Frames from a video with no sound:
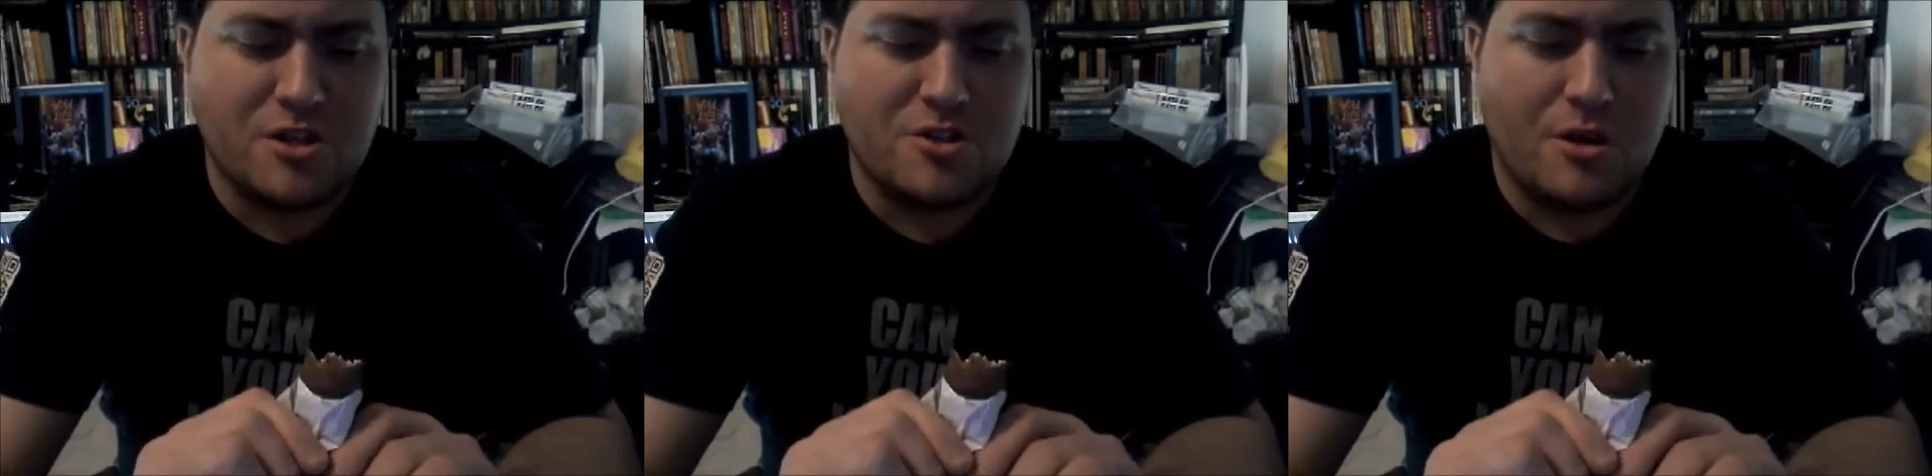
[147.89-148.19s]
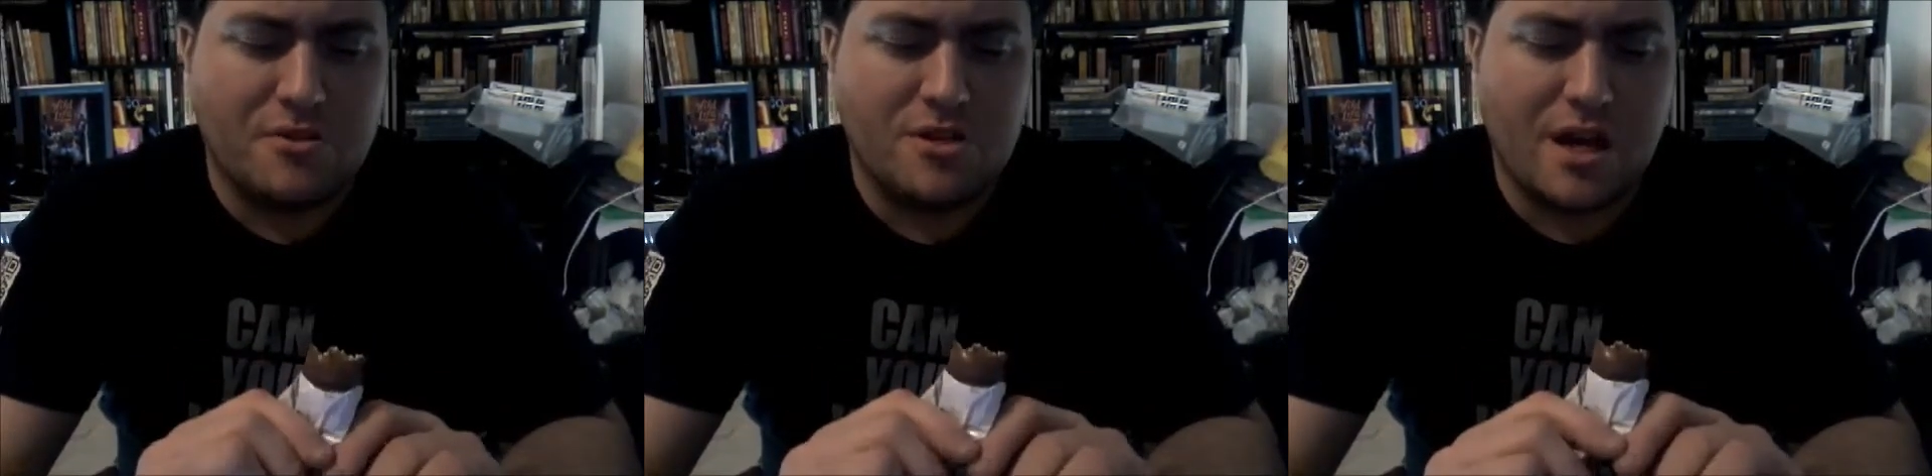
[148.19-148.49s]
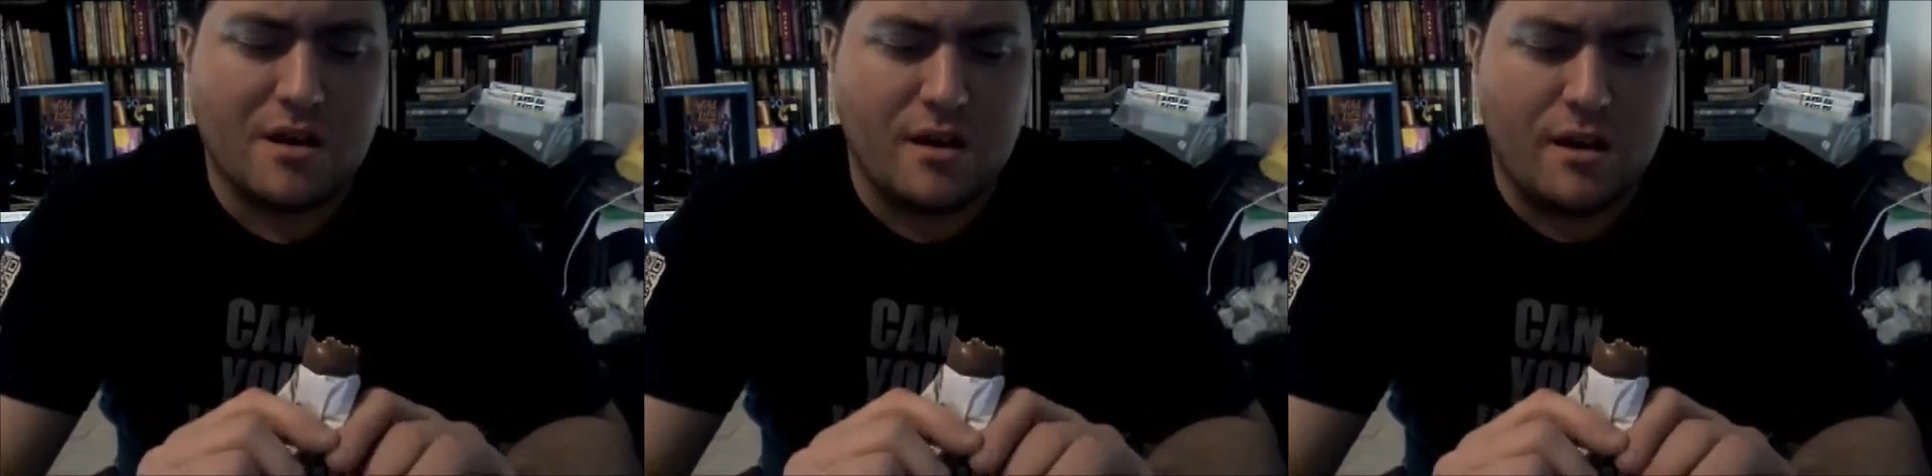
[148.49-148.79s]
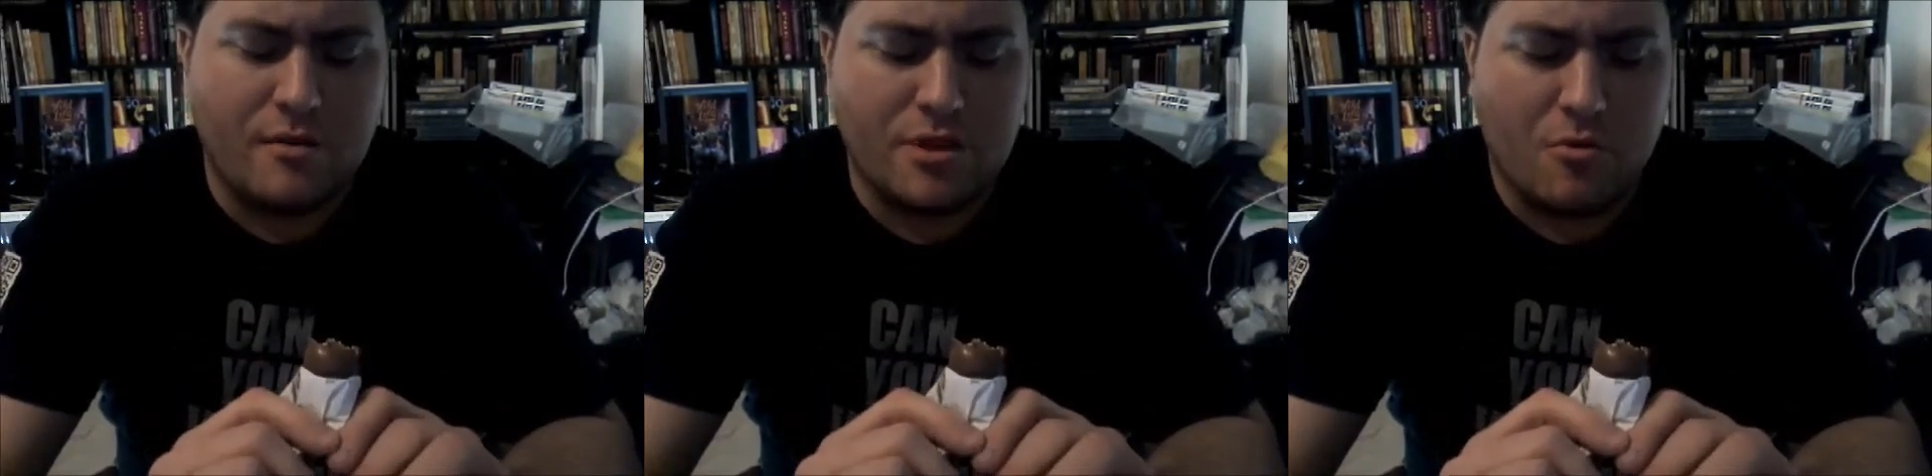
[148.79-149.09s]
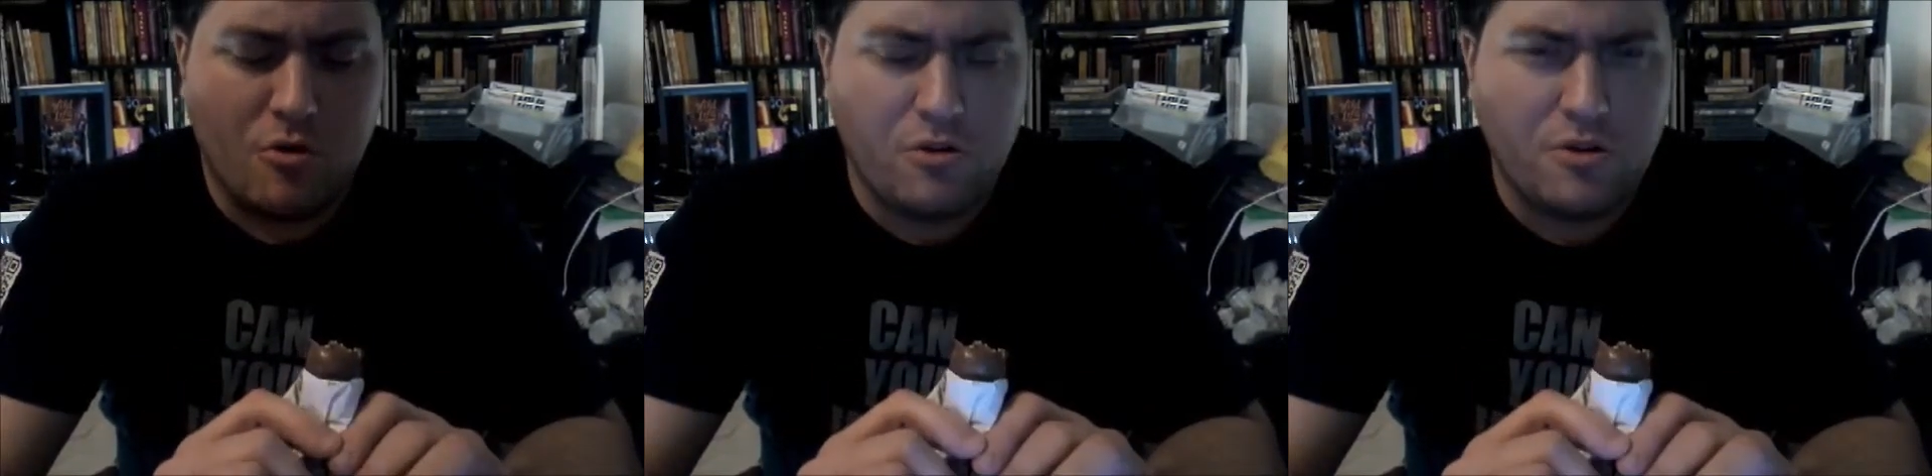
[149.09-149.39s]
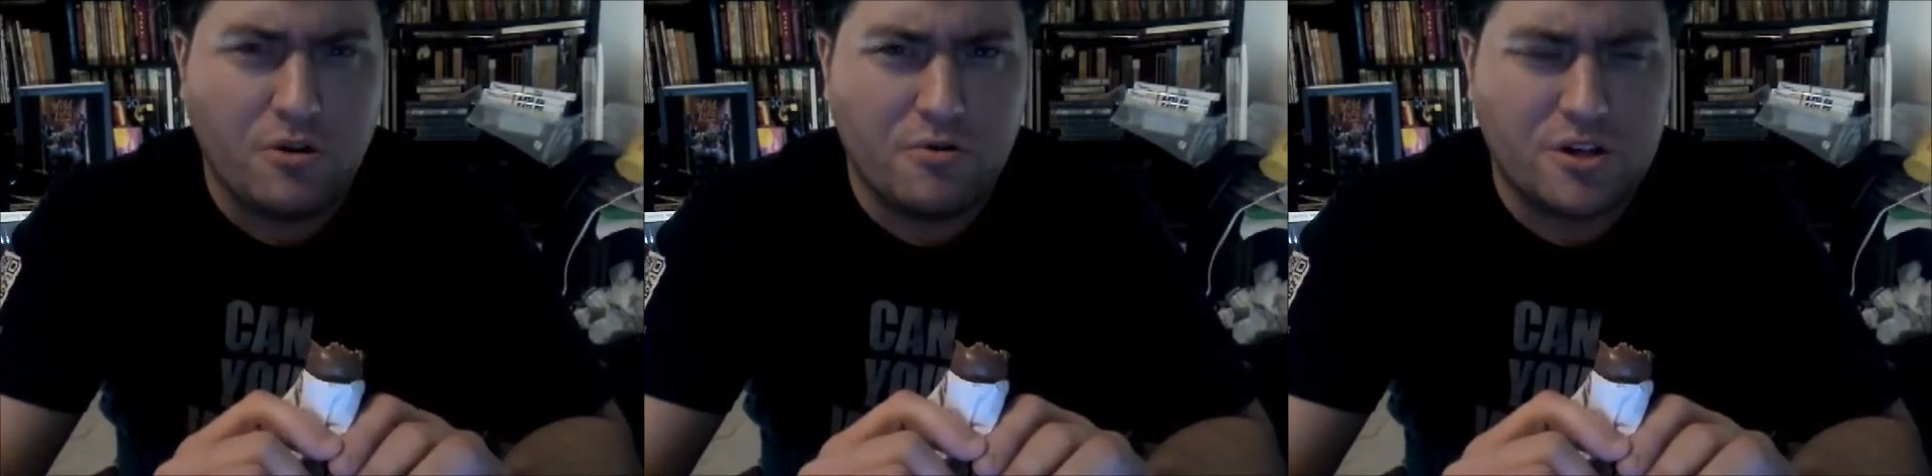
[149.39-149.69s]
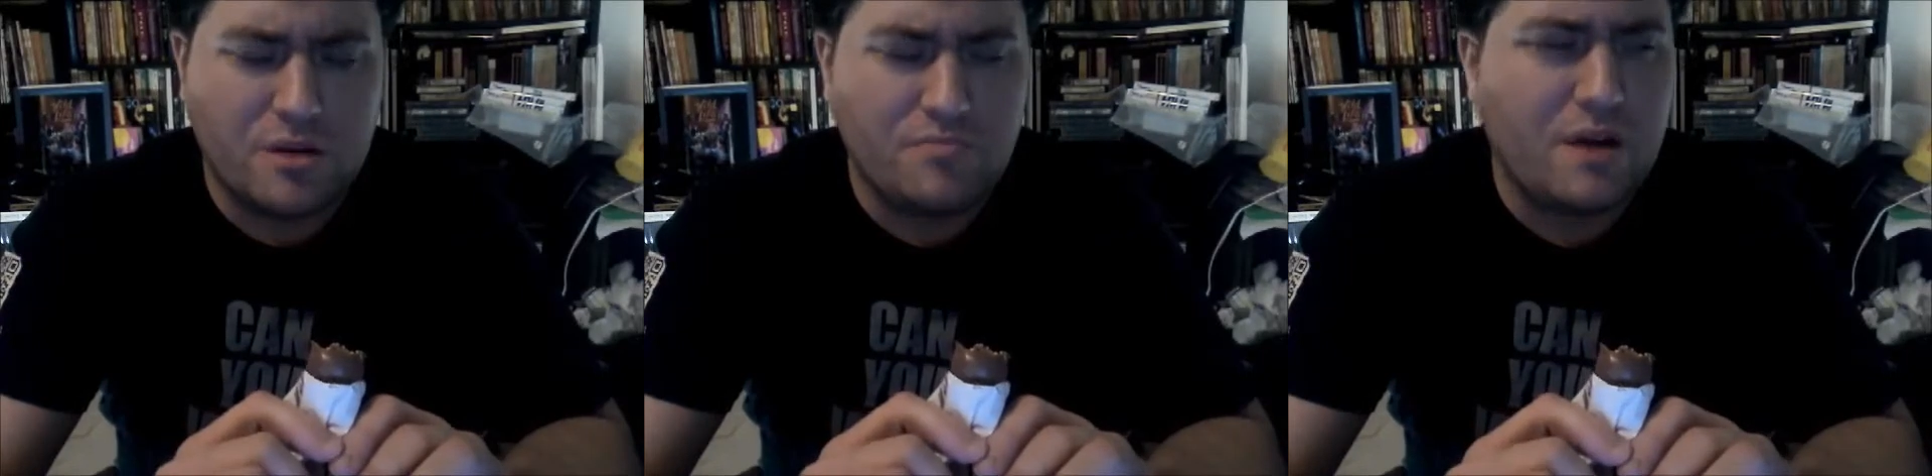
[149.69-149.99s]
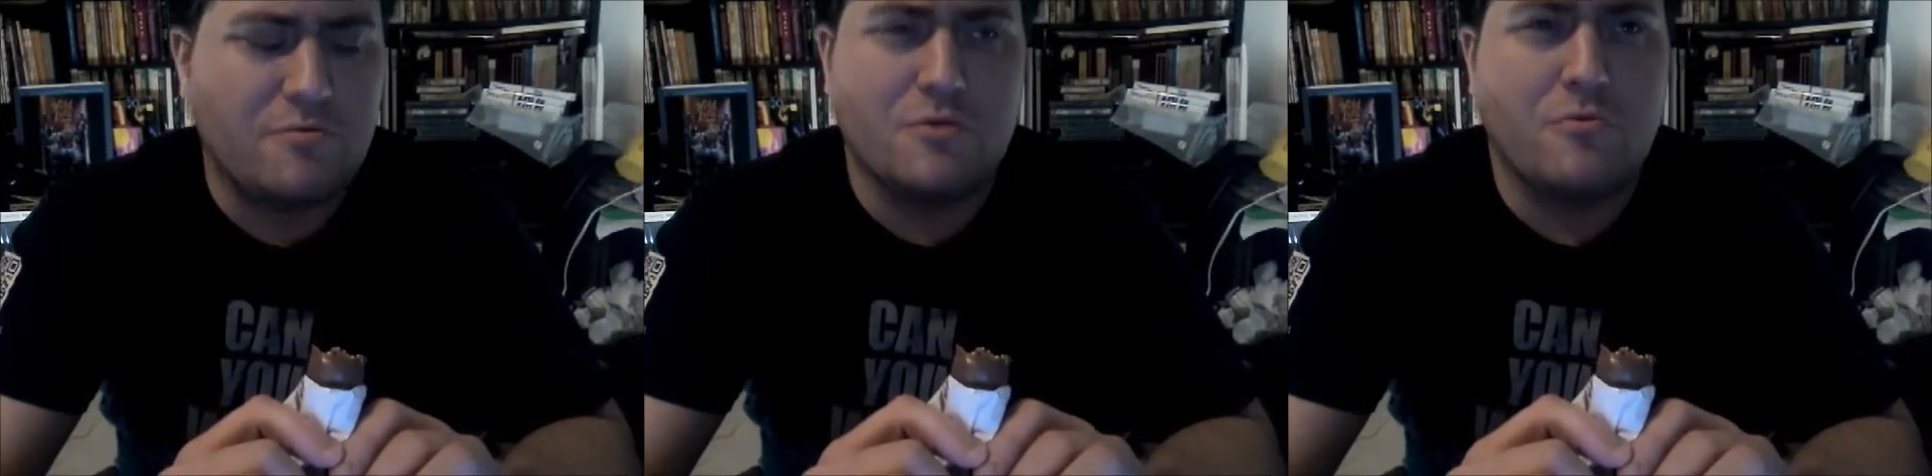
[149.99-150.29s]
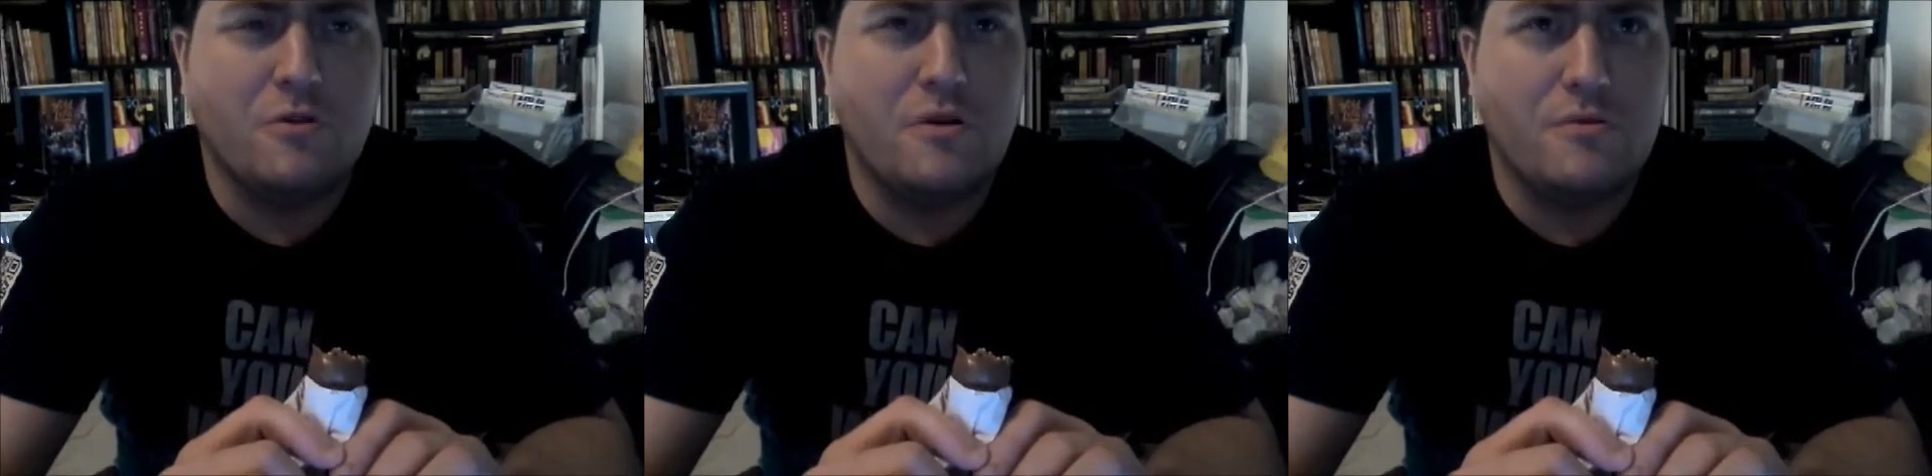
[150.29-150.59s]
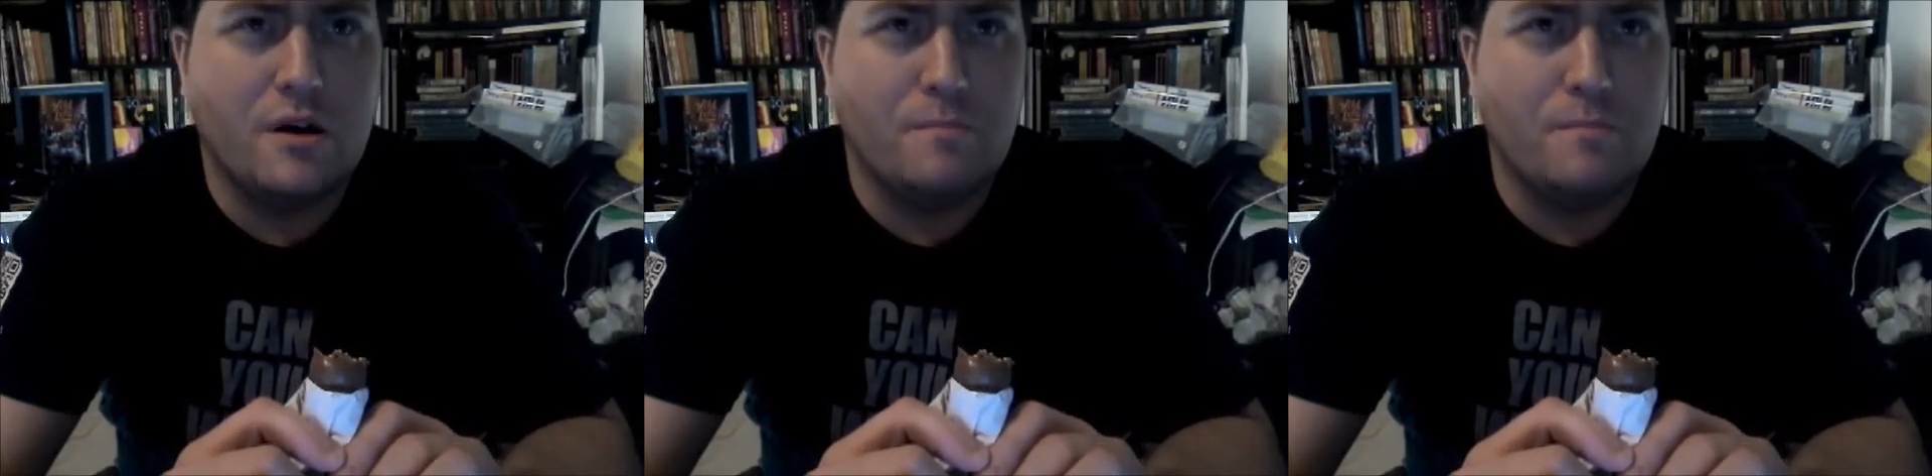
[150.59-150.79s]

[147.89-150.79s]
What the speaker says: It's almost like with a Rolo or something. Not with a Rolo.